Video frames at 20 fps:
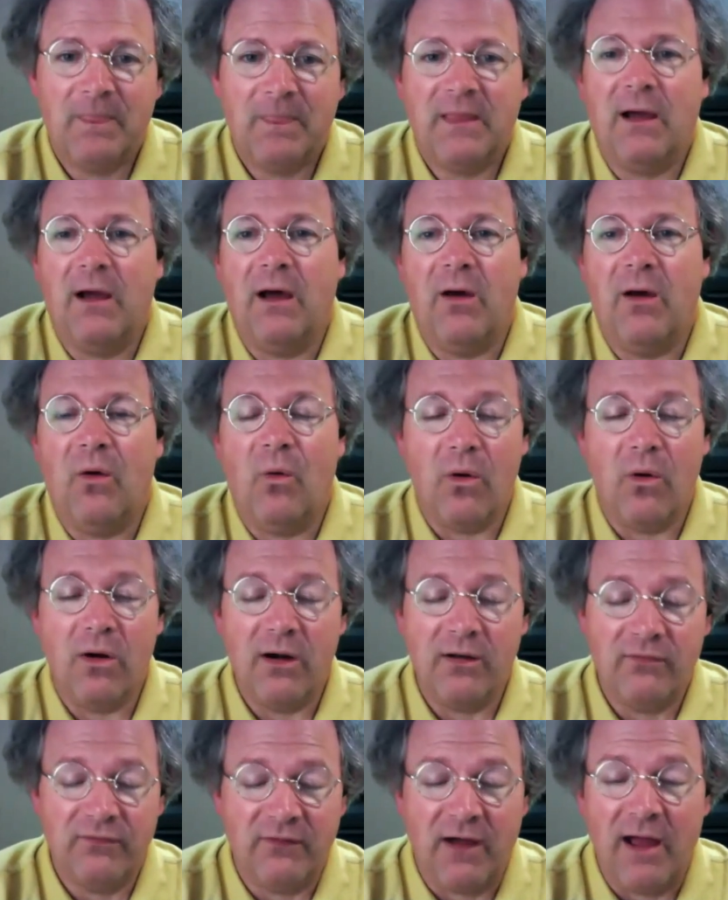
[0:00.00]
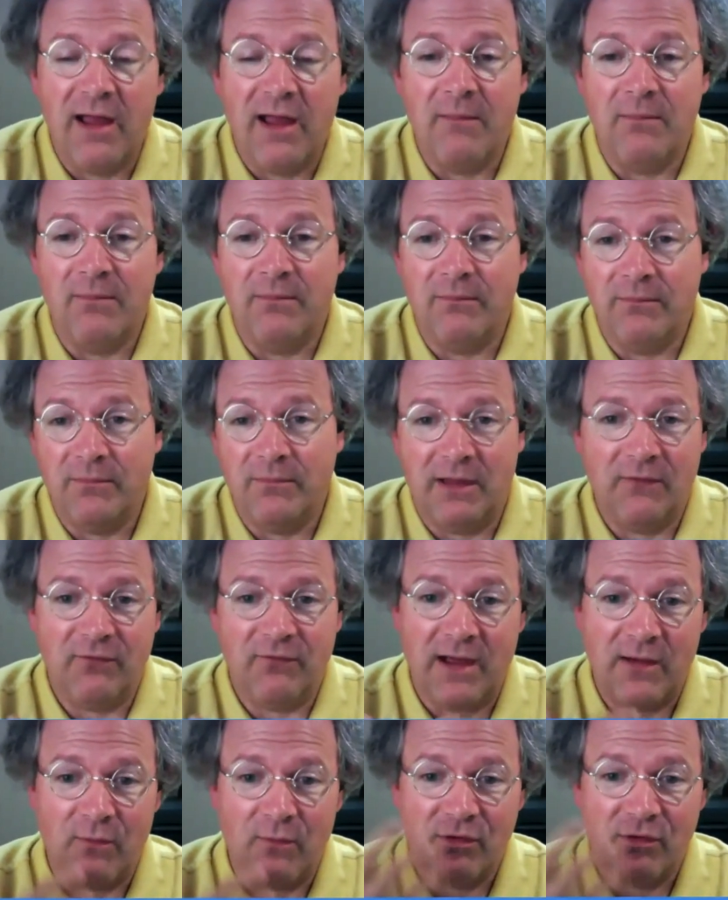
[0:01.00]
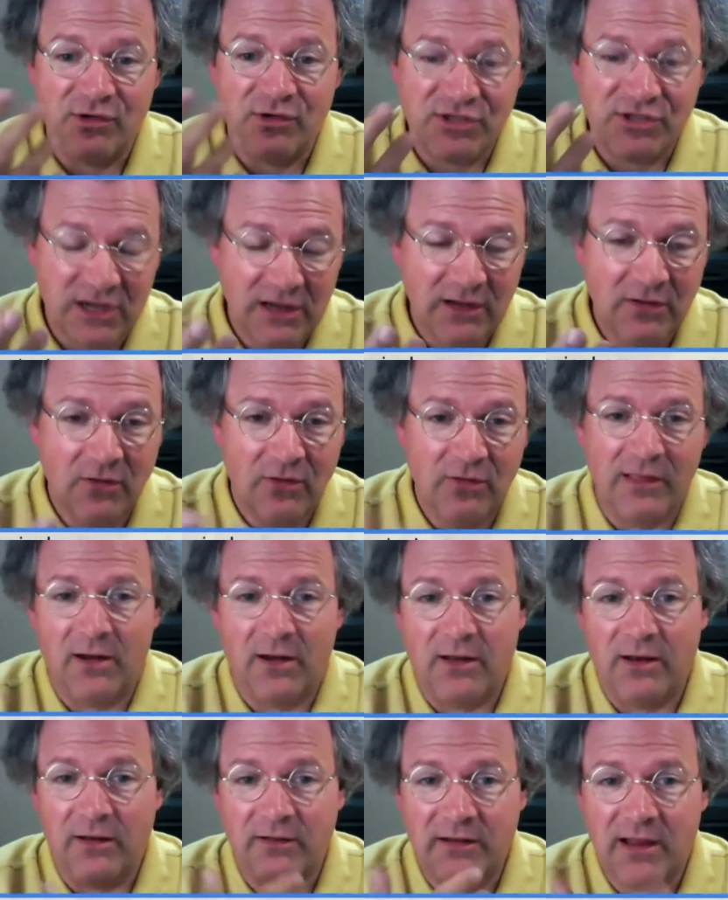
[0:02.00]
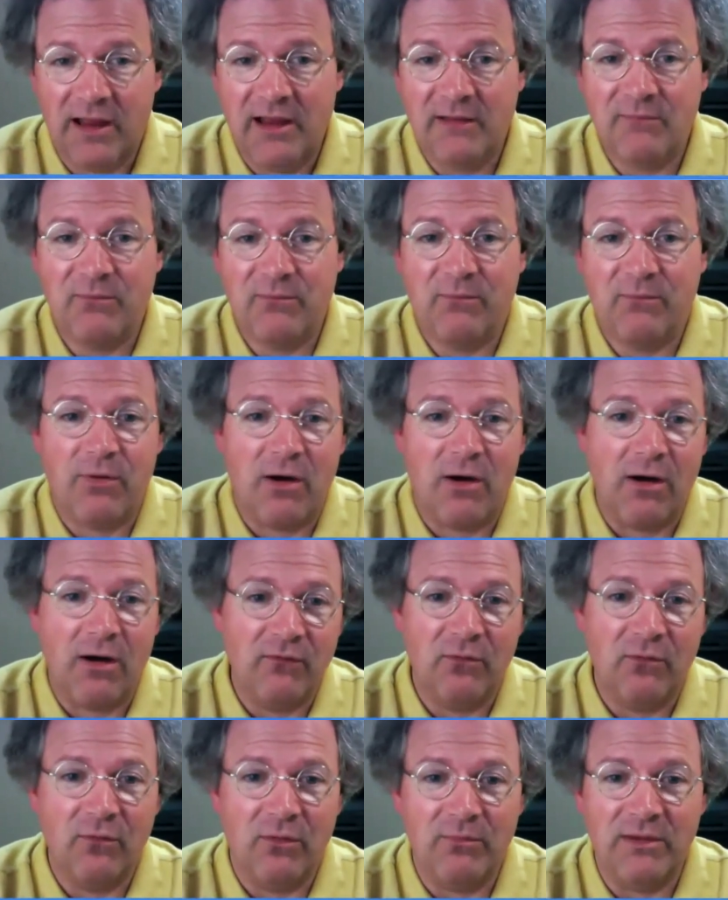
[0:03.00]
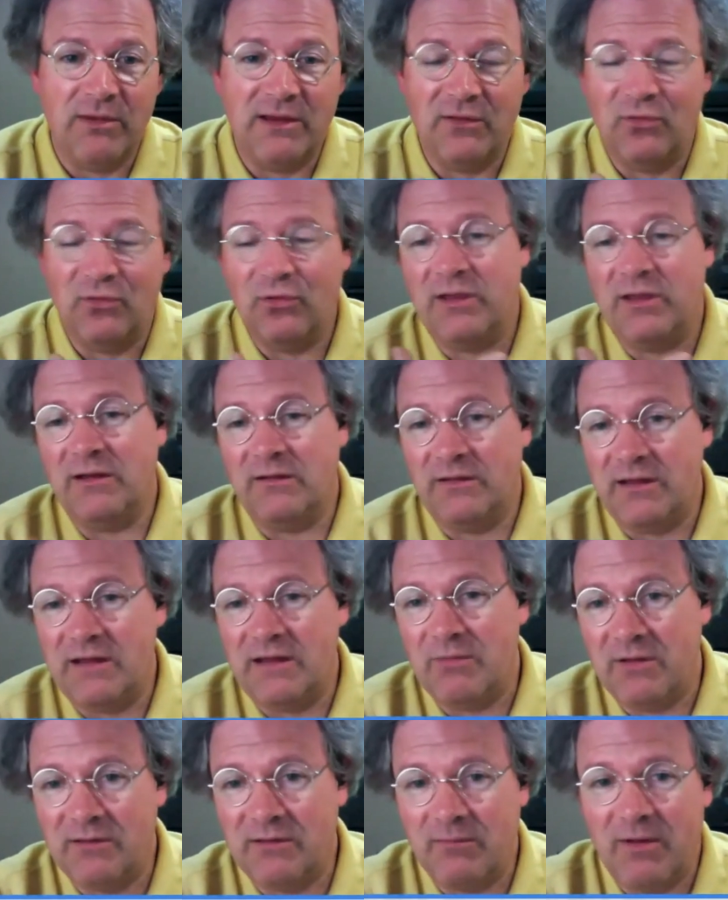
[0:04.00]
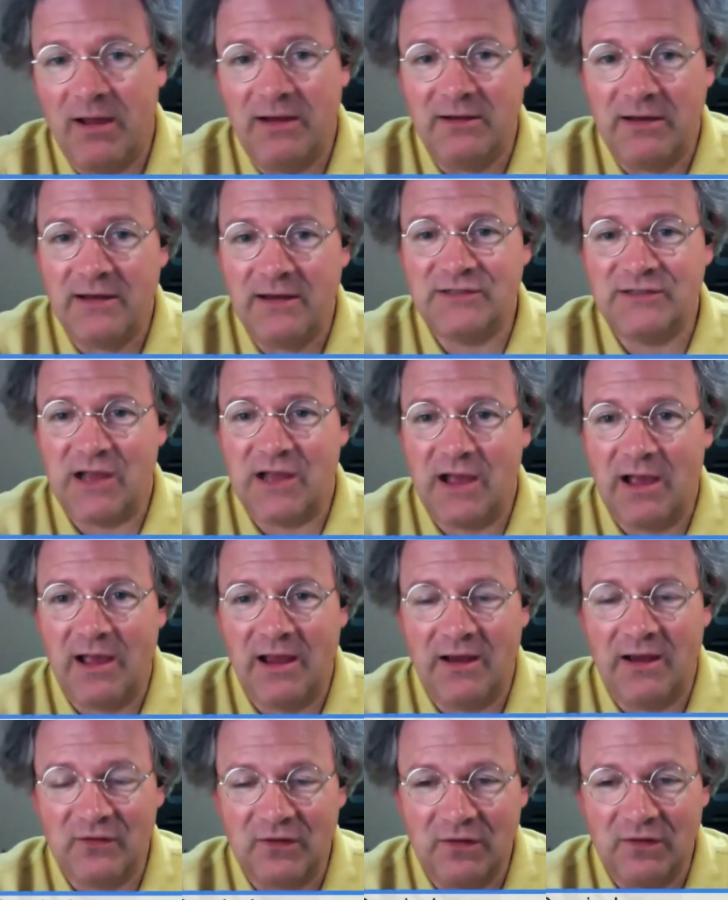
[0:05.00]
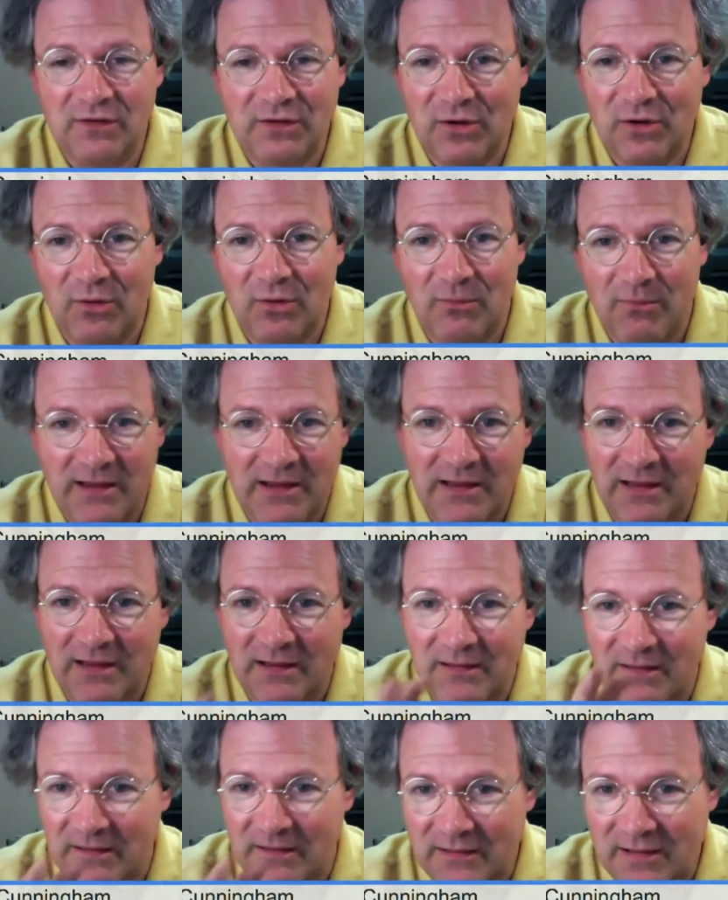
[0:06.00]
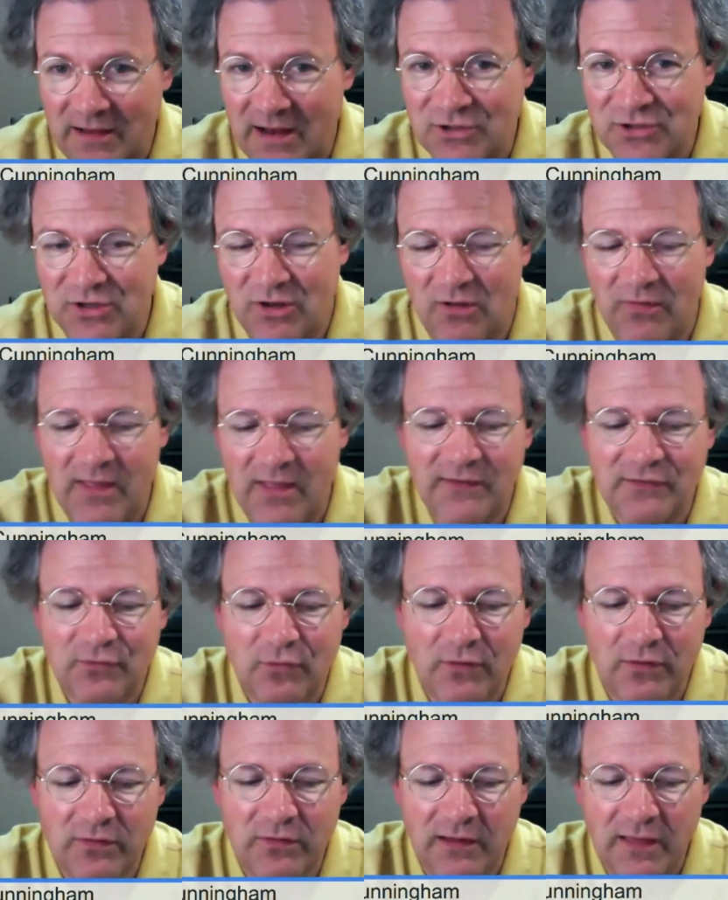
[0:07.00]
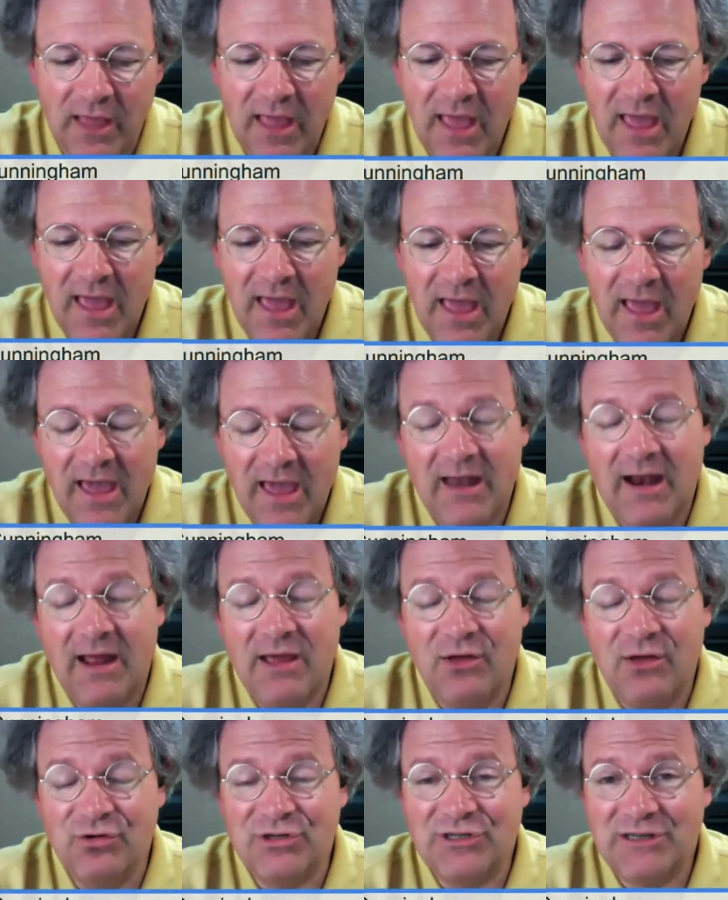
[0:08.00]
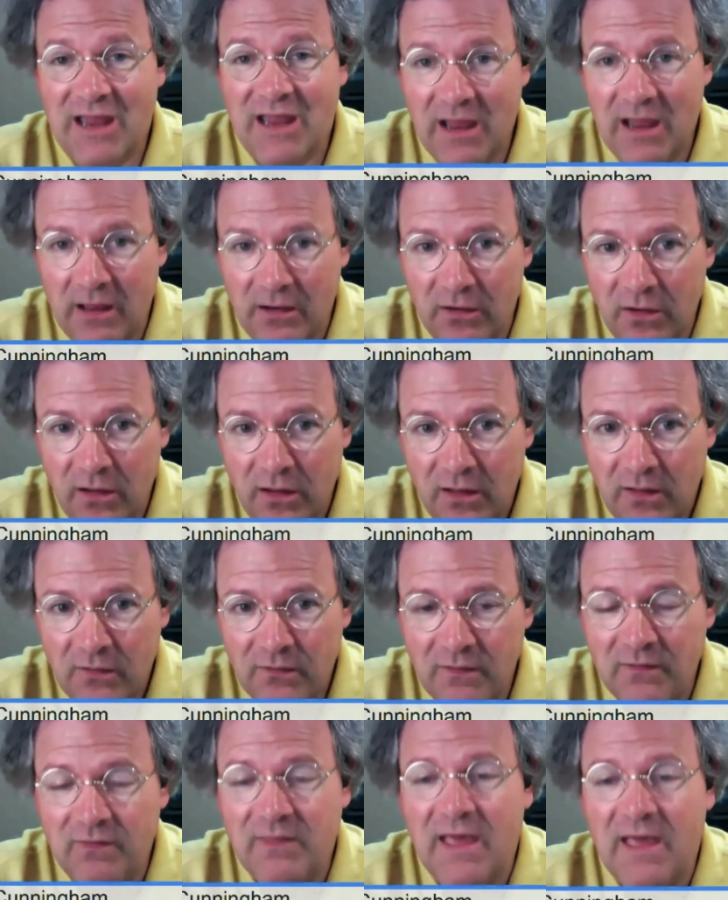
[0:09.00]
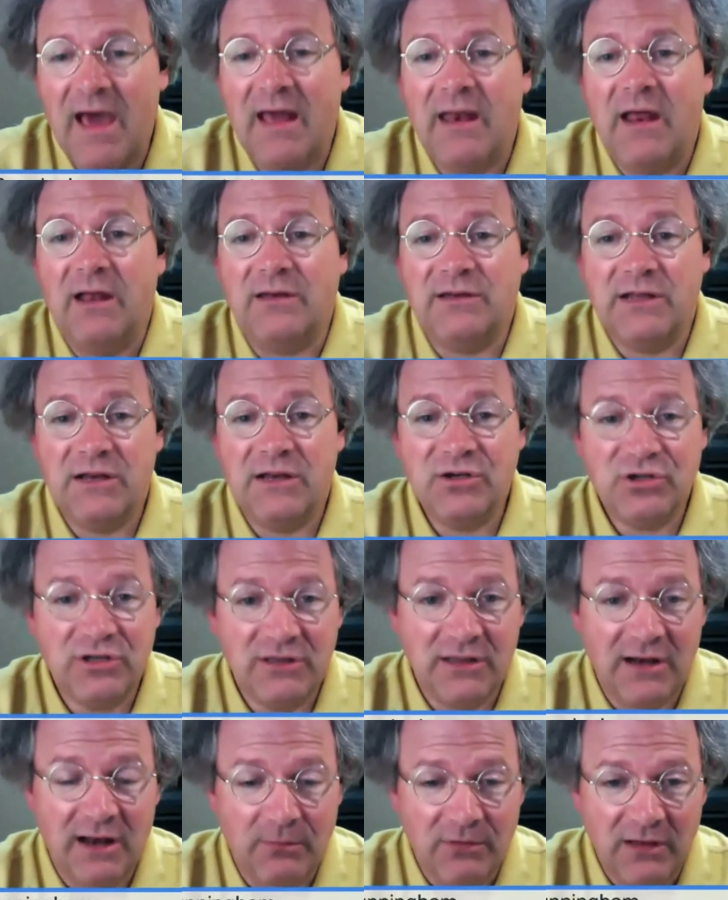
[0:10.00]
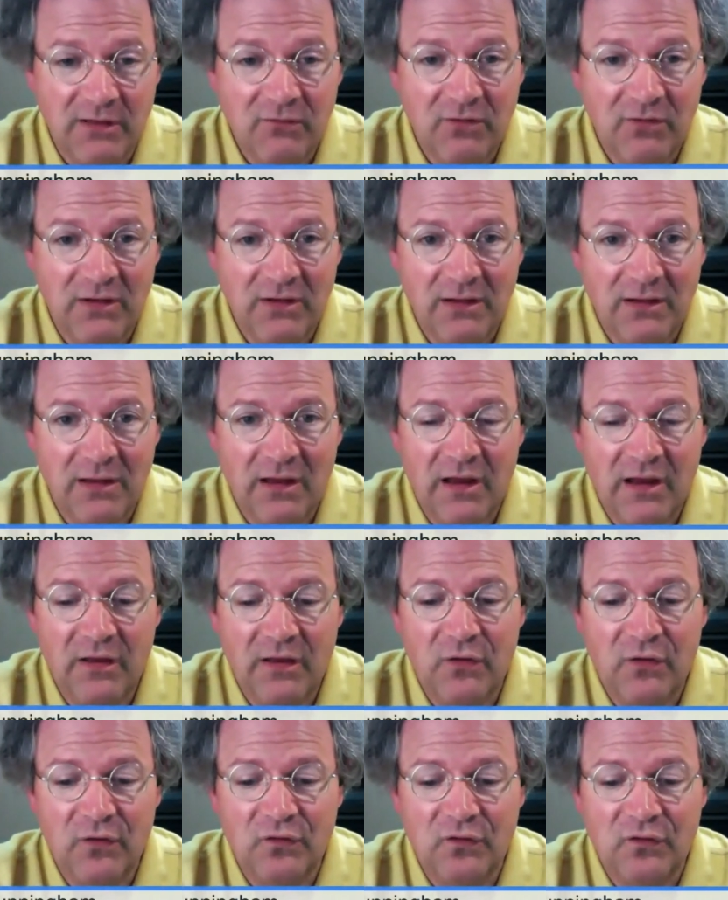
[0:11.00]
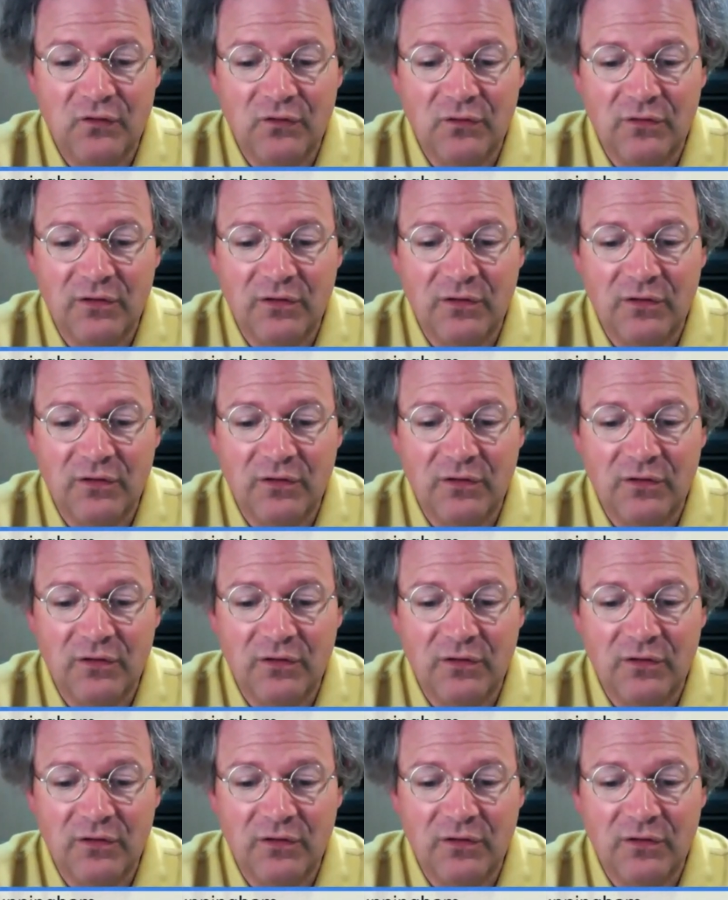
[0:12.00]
Or if I were single and on a date, part of it would be looking deep into my date's eyes and making a connection, all that sort of thing. And I understand that attention that I'm giving is